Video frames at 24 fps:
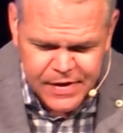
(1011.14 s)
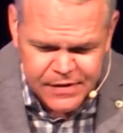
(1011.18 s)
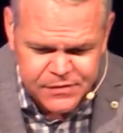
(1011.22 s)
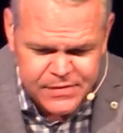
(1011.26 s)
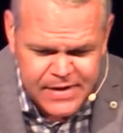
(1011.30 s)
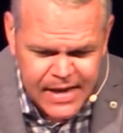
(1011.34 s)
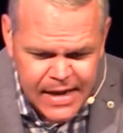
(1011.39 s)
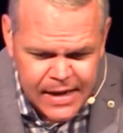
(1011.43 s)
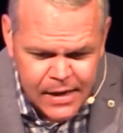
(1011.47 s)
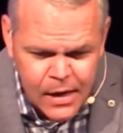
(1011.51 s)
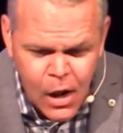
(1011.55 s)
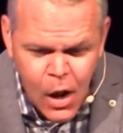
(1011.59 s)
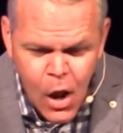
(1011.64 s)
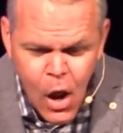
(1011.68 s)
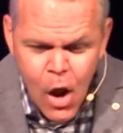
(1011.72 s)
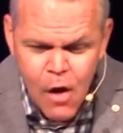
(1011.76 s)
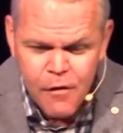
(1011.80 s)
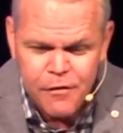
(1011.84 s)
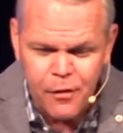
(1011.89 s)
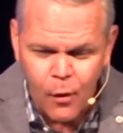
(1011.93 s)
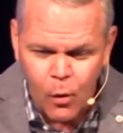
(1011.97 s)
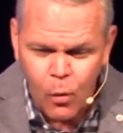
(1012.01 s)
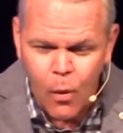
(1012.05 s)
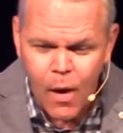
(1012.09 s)
15.
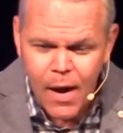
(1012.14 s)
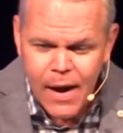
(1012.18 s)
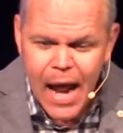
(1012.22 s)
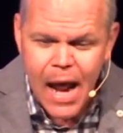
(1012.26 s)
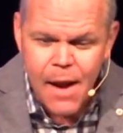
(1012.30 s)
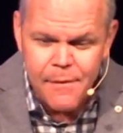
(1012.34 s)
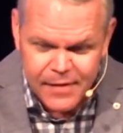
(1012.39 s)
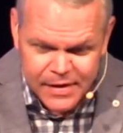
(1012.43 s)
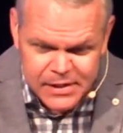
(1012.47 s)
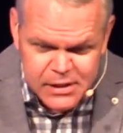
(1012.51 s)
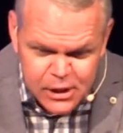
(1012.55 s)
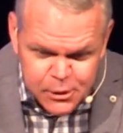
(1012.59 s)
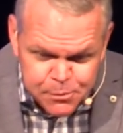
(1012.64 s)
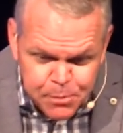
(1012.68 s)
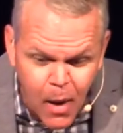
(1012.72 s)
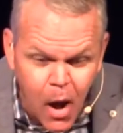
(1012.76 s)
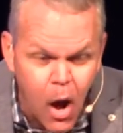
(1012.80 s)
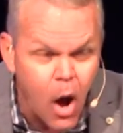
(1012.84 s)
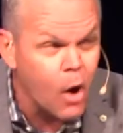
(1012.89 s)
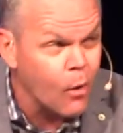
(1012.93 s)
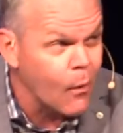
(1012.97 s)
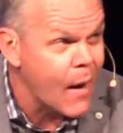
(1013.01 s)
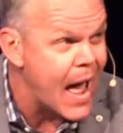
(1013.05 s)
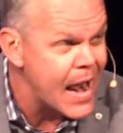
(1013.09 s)
This is
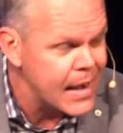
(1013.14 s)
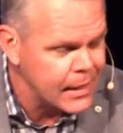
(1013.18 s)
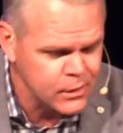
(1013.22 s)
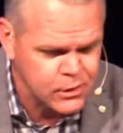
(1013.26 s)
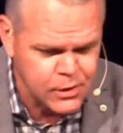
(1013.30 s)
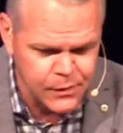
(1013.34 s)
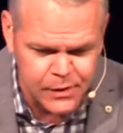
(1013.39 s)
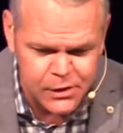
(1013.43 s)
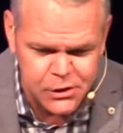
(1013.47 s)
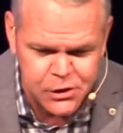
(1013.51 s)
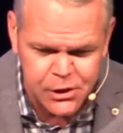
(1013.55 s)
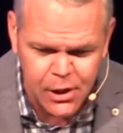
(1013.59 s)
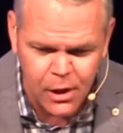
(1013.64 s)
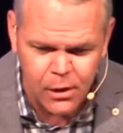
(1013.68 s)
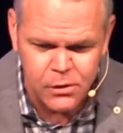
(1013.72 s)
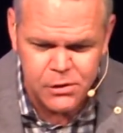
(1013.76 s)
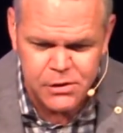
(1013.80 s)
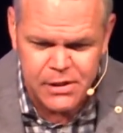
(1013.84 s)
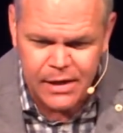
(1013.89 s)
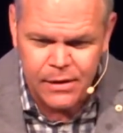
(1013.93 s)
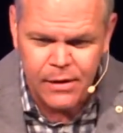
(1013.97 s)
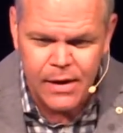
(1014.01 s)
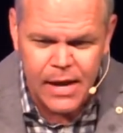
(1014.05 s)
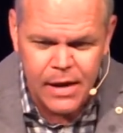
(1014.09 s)
Paul writing to the
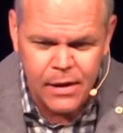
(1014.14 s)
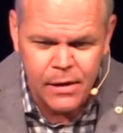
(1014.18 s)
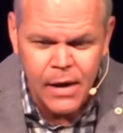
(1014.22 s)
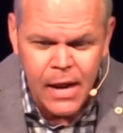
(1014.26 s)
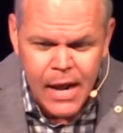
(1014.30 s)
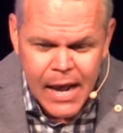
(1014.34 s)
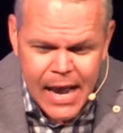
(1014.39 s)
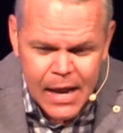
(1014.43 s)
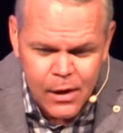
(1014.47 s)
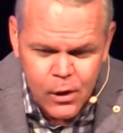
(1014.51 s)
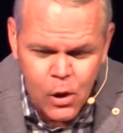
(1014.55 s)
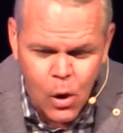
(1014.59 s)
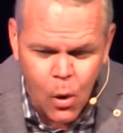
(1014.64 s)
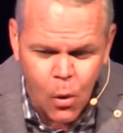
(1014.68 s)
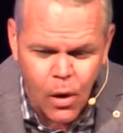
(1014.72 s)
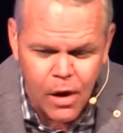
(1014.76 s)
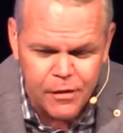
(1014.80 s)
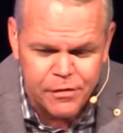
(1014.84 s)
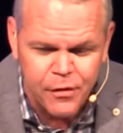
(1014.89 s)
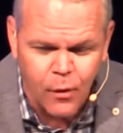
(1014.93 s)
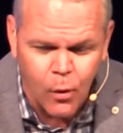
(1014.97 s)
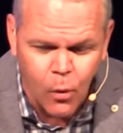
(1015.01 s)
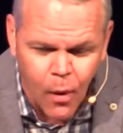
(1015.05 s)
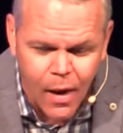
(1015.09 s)
church in
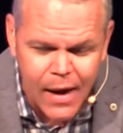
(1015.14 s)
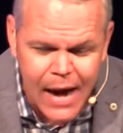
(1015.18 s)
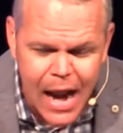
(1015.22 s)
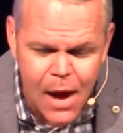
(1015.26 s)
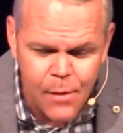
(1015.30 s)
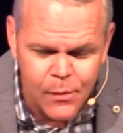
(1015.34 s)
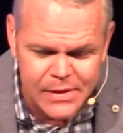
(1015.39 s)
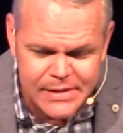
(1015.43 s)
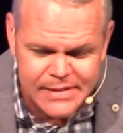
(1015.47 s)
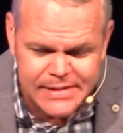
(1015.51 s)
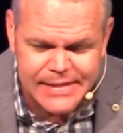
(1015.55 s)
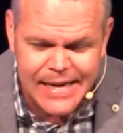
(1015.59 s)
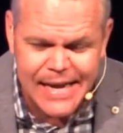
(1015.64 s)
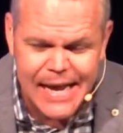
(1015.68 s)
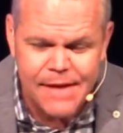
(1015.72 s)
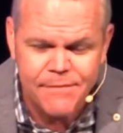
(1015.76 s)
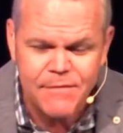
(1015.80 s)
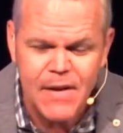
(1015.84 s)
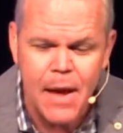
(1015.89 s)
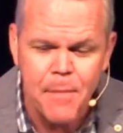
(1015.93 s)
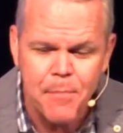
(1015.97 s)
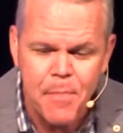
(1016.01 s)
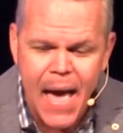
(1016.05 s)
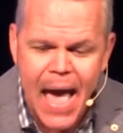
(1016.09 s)
Corinth. "For what I
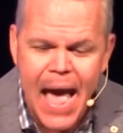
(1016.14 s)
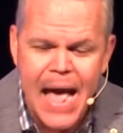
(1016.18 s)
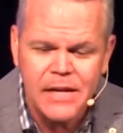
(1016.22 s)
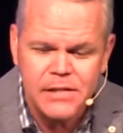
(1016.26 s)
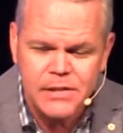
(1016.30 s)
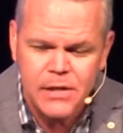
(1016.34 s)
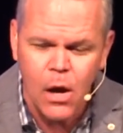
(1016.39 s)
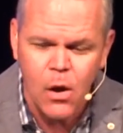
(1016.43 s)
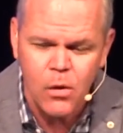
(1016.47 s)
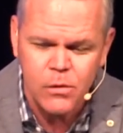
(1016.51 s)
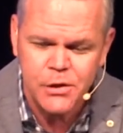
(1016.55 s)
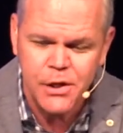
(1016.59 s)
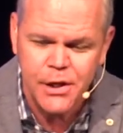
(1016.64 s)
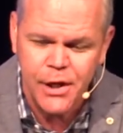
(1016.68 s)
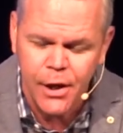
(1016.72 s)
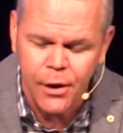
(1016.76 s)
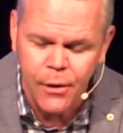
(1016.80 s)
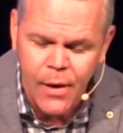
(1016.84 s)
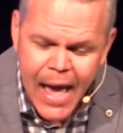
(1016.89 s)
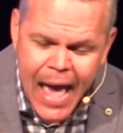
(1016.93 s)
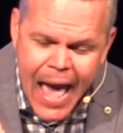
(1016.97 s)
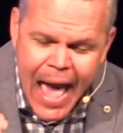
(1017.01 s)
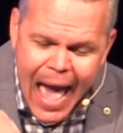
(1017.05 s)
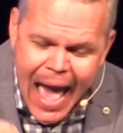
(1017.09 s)
received, I passed on to
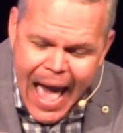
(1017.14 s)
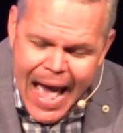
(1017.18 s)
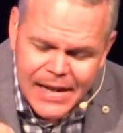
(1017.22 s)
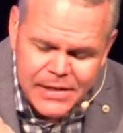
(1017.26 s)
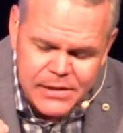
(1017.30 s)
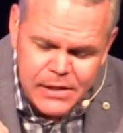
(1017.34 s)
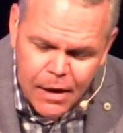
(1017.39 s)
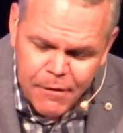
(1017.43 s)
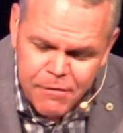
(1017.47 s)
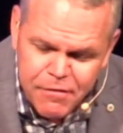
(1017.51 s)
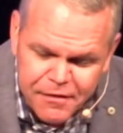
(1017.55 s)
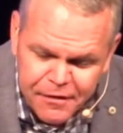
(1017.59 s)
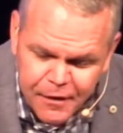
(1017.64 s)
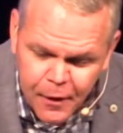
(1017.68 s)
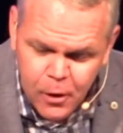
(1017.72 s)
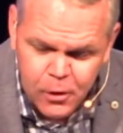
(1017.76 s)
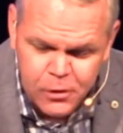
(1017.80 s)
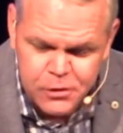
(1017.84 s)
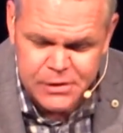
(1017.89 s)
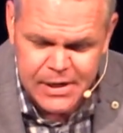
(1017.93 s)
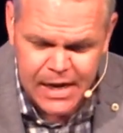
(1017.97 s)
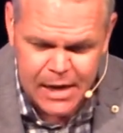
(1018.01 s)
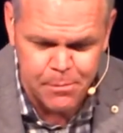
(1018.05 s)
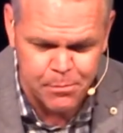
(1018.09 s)
you as of
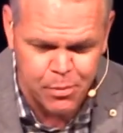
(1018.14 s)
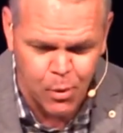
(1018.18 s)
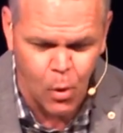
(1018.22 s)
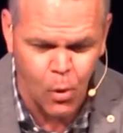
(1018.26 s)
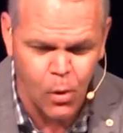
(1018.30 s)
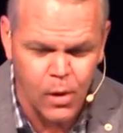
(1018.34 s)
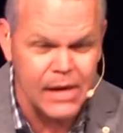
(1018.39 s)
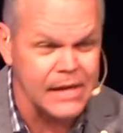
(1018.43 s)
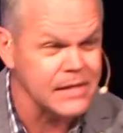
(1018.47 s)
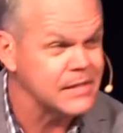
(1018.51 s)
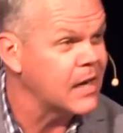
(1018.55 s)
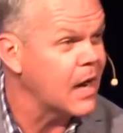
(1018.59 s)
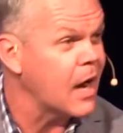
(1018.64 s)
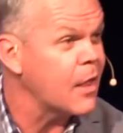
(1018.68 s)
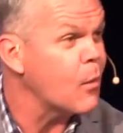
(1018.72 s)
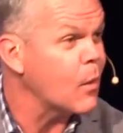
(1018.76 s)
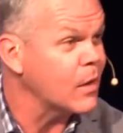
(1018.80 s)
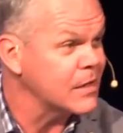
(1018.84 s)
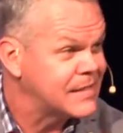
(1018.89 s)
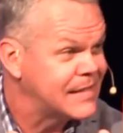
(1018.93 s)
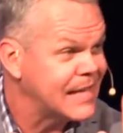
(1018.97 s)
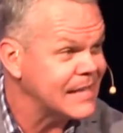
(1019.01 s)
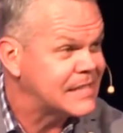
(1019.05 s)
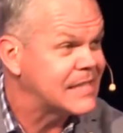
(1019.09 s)
first importance." In other
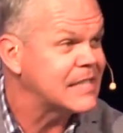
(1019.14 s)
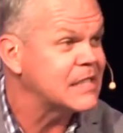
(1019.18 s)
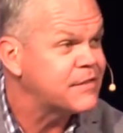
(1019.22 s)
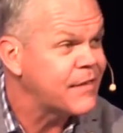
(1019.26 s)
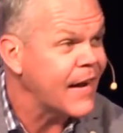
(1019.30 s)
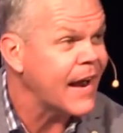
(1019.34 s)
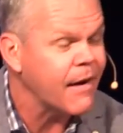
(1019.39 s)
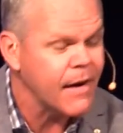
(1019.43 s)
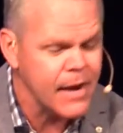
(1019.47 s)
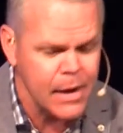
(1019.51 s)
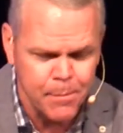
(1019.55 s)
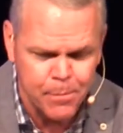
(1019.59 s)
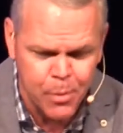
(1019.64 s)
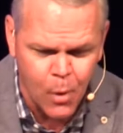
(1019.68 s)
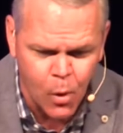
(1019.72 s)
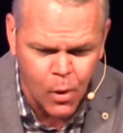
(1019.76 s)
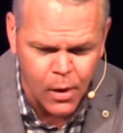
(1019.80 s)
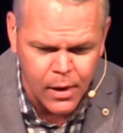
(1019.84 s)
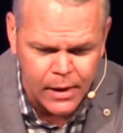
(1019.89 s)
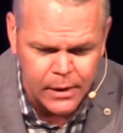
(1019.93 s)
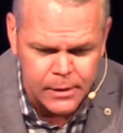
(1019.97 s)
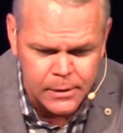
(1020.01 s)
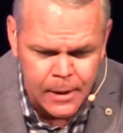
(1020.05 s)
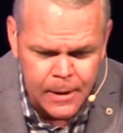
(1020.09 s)
words, this is very
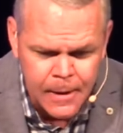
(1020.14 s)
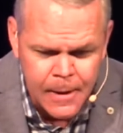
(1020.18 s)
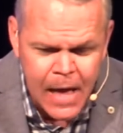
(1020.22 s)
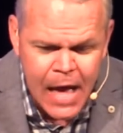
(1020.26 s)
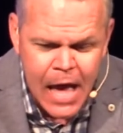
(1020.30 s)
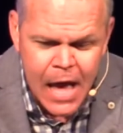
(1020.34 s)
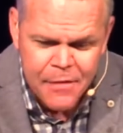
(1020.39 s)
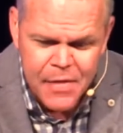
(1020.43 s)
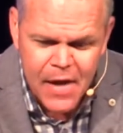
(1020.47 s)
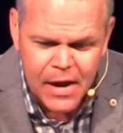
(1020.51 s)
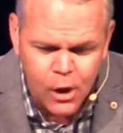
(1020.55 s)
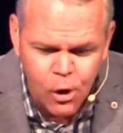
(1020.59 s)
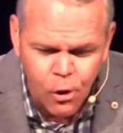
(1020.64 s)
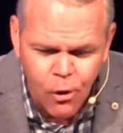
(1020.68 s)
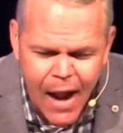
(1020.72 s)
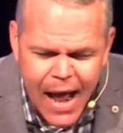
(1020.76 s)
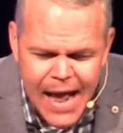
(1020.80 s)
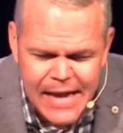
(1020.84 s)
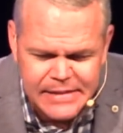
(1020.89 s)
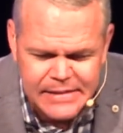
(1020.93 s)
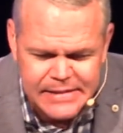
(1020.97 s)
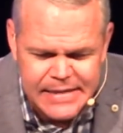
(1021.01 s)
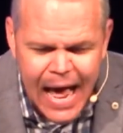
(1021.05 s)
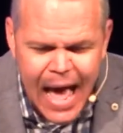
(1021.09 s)
important, that
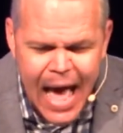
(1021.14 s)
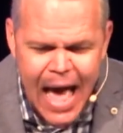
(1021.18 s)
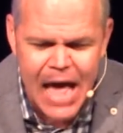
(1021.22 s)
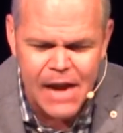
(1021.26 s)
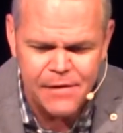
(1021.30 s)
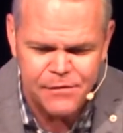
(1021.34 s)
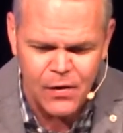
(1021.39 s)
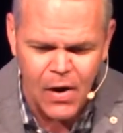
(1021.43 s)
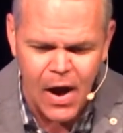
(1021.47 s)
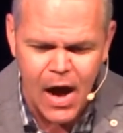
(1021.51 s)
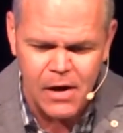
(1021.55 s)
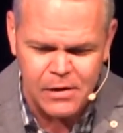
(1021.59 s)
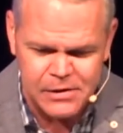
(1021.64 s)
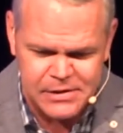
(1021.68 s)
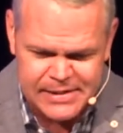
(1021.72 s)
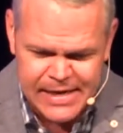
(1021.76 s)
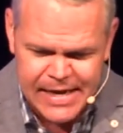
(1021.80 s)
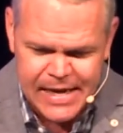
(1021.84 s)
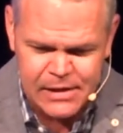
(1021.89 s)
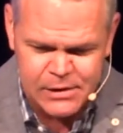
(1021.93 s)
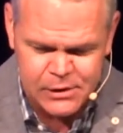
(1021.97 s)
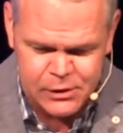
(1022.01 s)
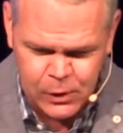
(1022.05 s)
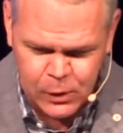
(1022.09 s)
Christ died for our
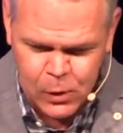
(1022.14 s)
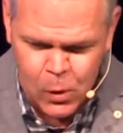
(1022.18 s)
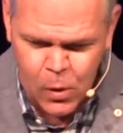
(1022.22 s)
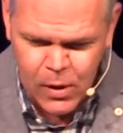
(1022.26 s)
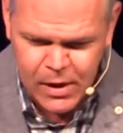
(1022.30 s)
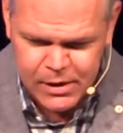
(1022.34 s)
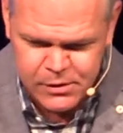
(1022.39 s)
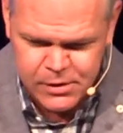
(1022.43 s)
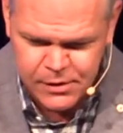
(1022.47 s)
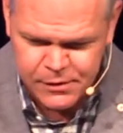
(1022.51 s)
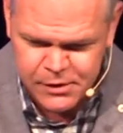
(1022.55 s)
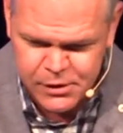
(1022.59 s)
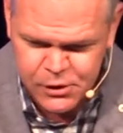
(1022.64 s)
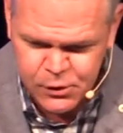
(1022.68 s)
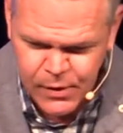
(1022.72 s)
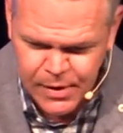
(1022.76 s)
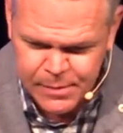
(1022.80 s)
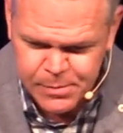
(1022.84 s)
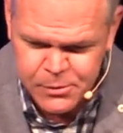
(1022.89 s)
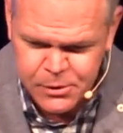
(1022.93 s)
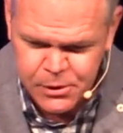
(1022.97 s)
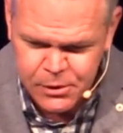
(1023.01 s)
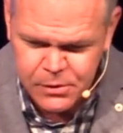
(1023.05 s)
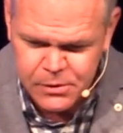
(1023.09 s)
sins according to the
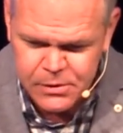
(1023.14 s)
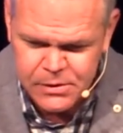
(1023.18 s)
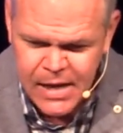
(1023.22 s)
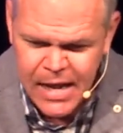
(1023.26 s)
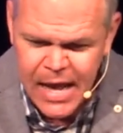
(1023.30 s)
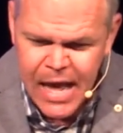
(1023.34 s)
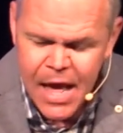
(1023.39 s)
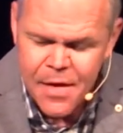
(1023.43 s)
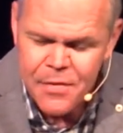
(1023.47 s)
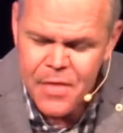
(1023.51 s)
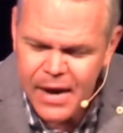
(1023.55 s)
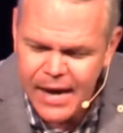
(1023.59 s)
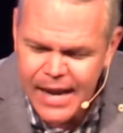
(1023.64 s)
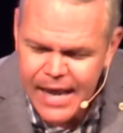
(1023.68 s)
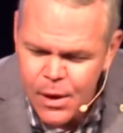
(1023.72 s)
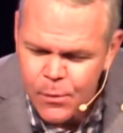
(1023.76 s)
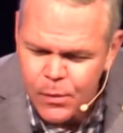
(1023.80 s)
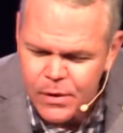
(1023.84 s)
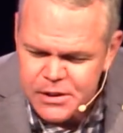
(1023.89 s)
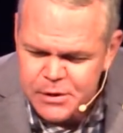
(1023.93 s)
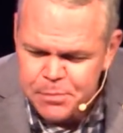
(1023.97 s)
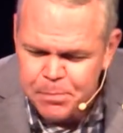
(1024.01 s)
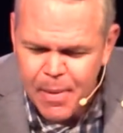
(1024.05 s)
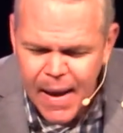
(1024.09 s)
scriptures, that he
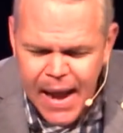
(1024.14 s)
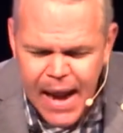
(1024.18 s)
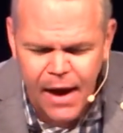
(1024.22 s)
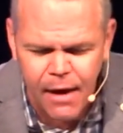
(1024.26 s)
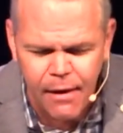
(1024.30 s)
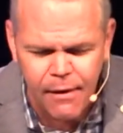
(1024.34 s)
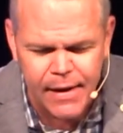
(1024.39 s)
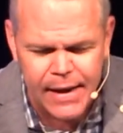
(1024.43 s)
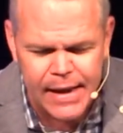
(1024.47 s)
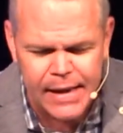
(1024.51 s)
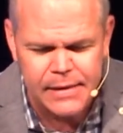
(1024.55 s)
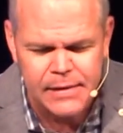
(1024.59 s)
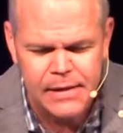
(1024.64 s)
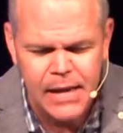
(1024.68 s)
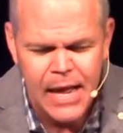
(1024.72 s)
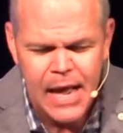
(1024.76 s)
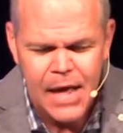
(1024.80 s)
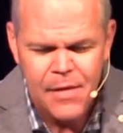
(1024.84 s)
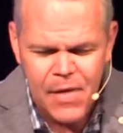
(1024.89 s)
was buried,